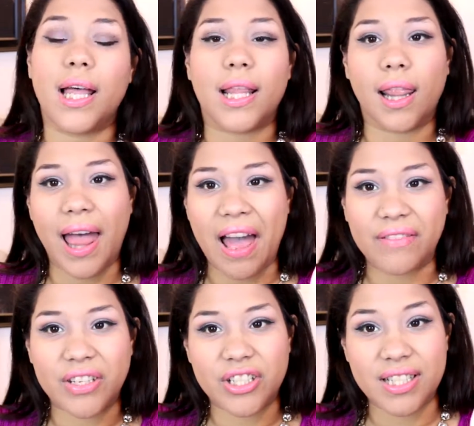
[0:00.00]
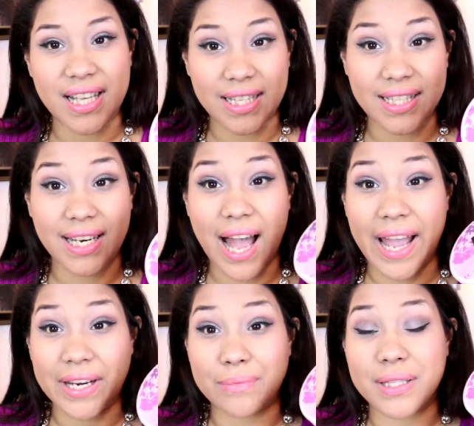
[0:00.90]
lavender scented
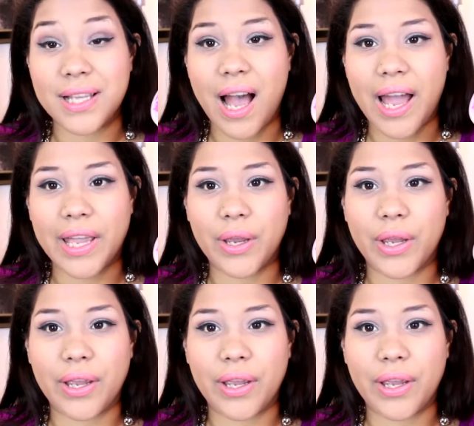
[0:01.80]
items I